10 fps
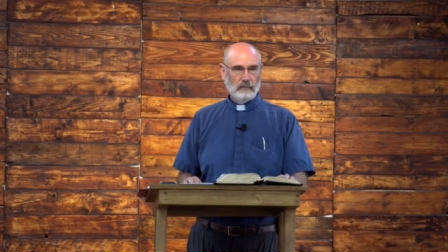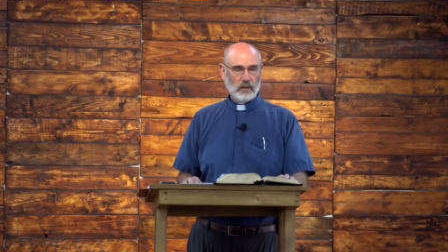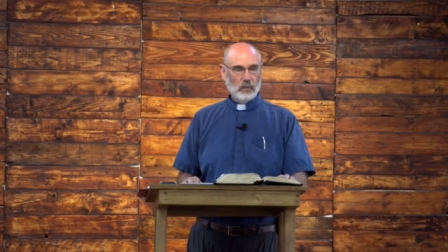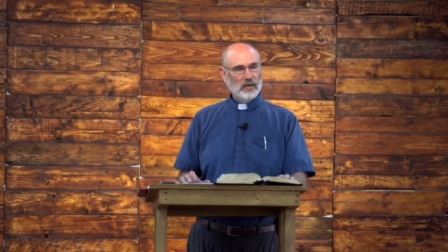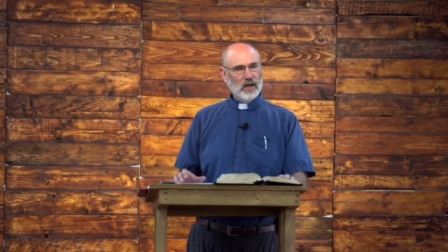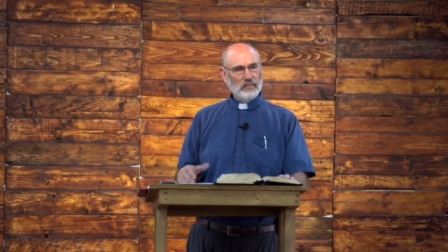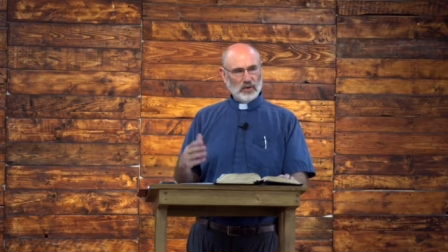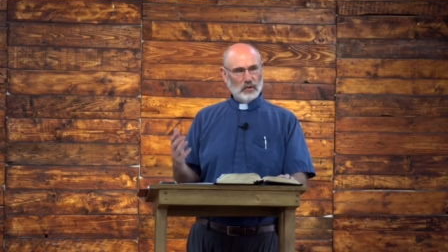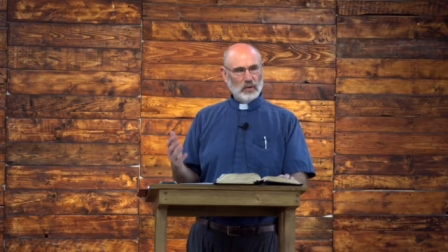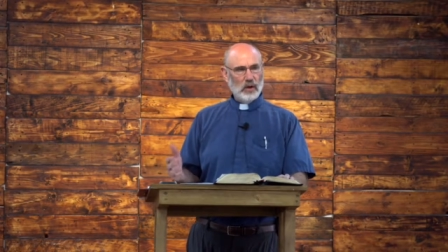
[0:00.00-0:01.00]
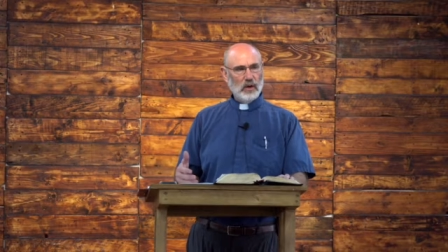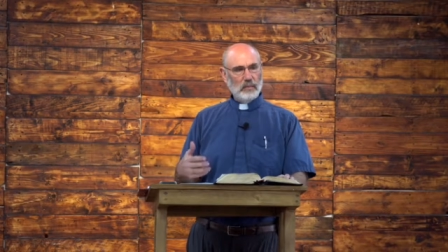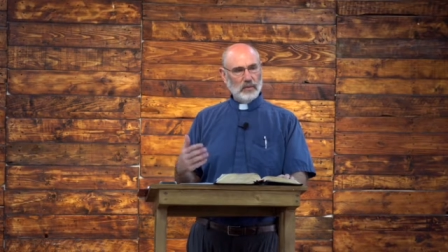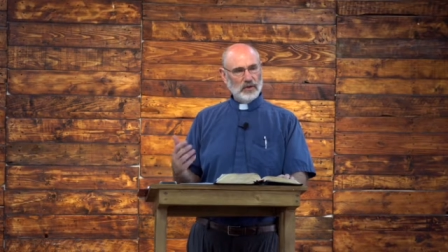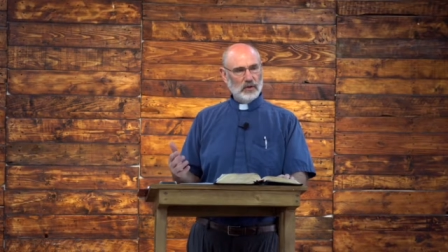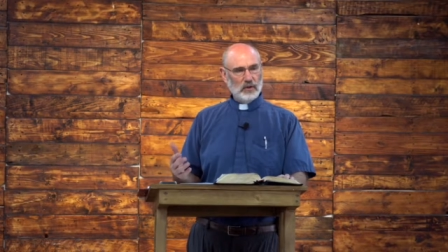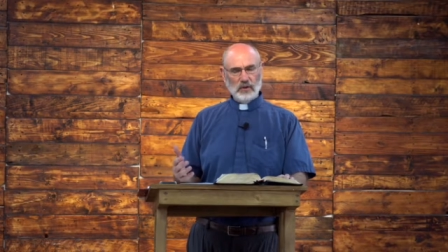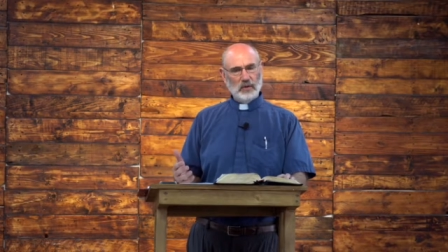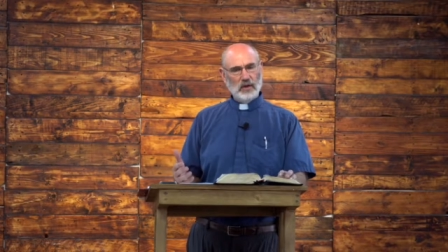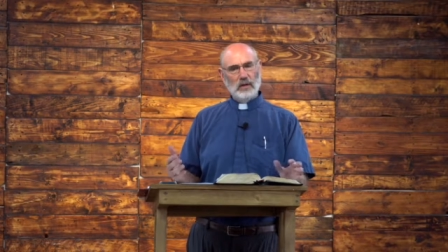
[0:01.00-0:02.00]
You want them to grow and mature. You
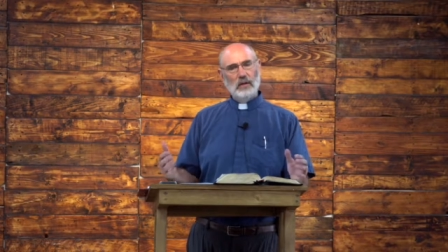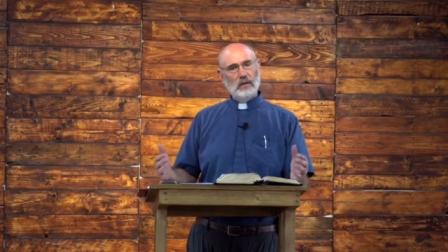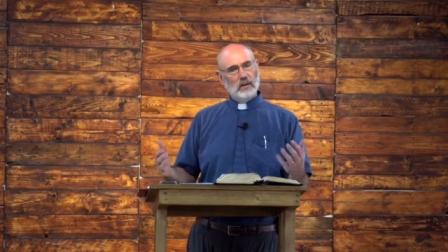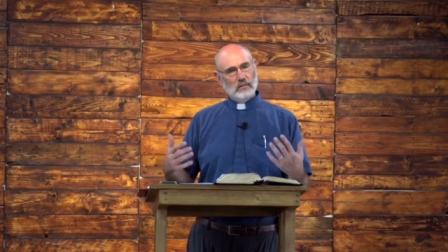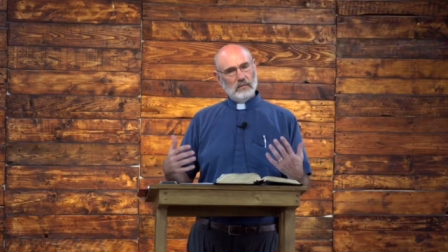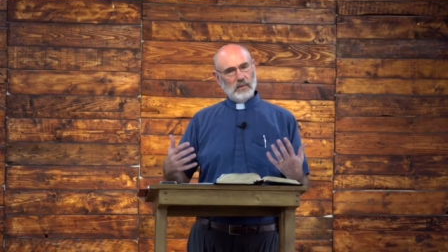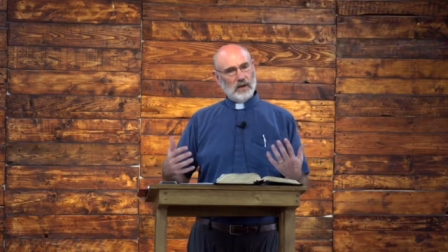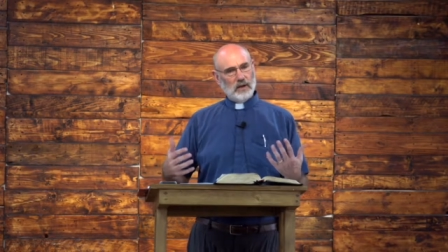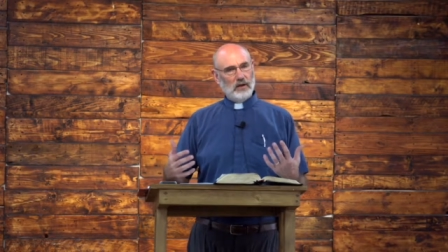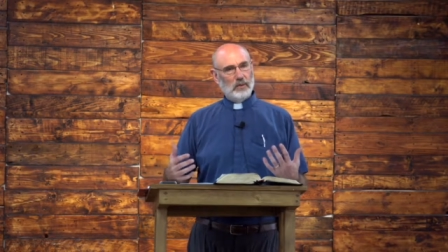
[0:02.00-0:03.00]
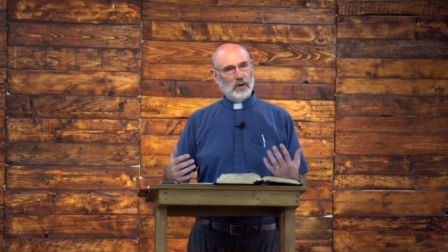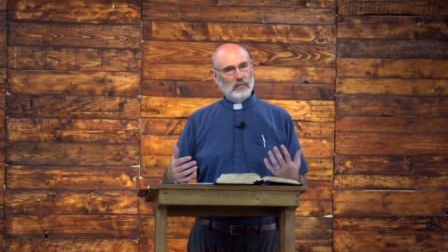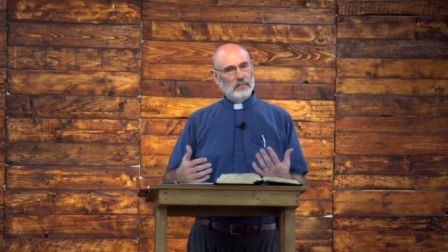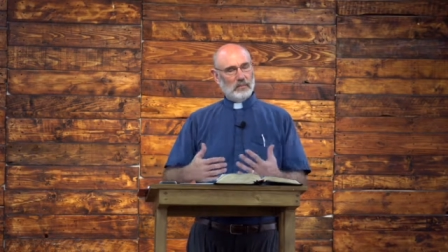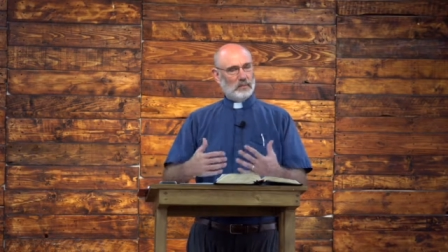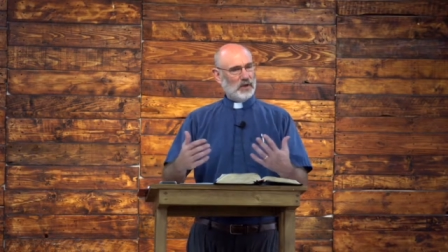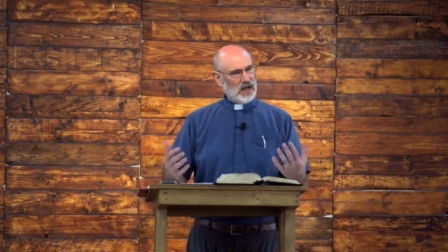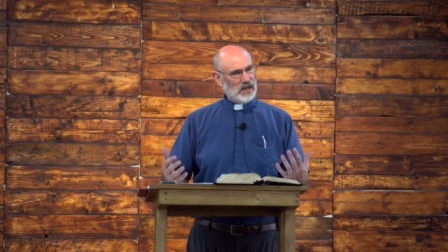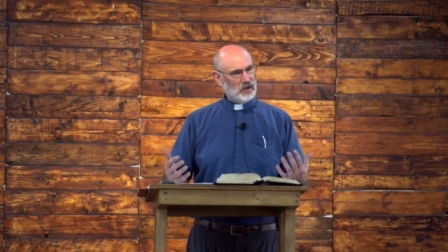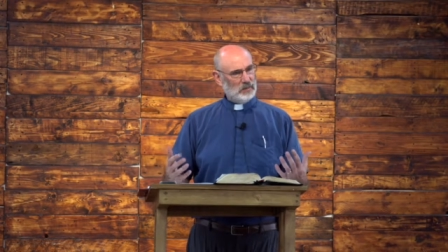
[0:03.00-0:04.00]
don't want to
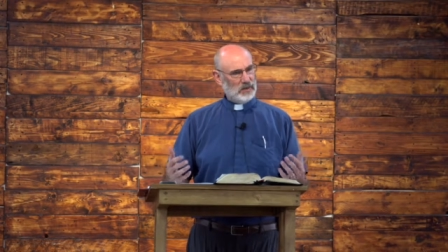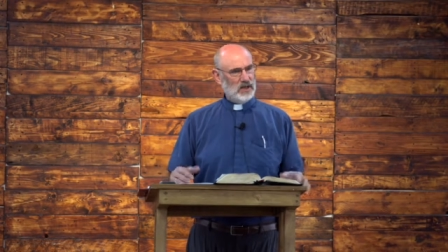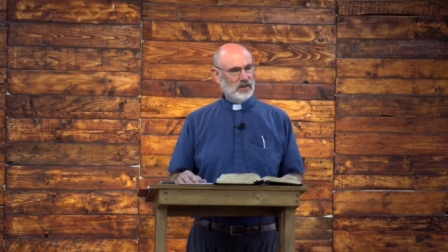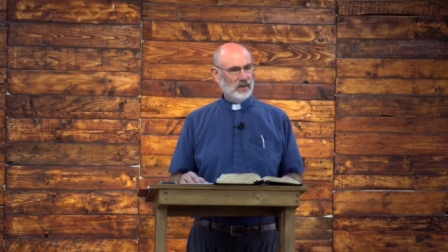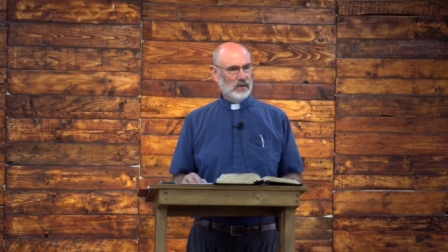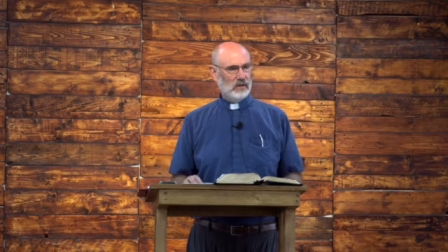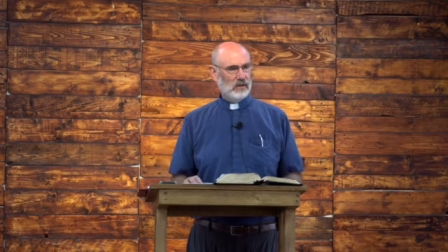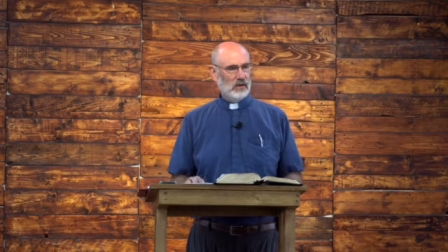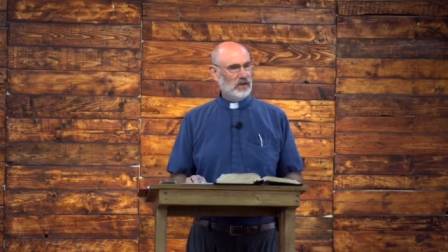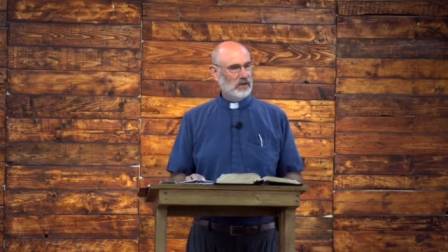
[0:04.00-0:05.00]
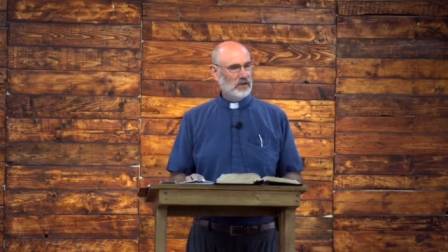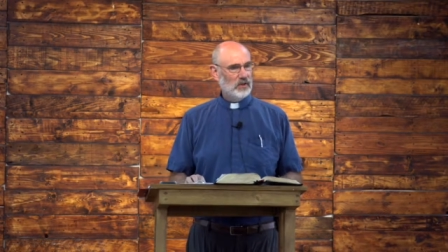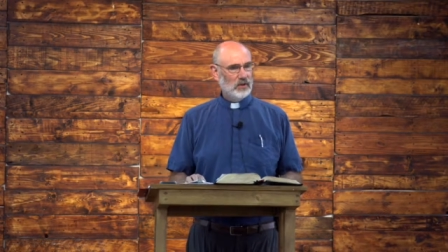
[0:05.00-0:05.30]
protect your position. Now this